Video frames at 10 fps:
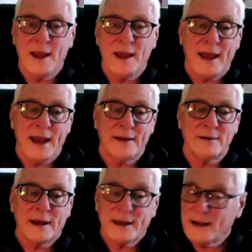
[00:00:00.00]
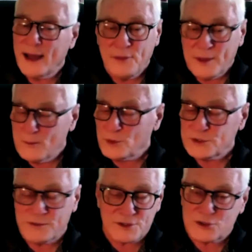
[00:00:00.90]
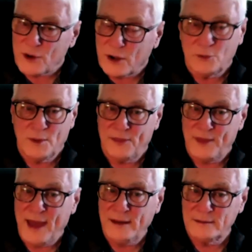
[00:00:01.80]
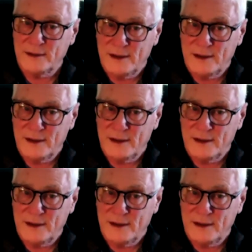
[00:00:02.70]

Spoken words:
And again, I think most of us struggle with that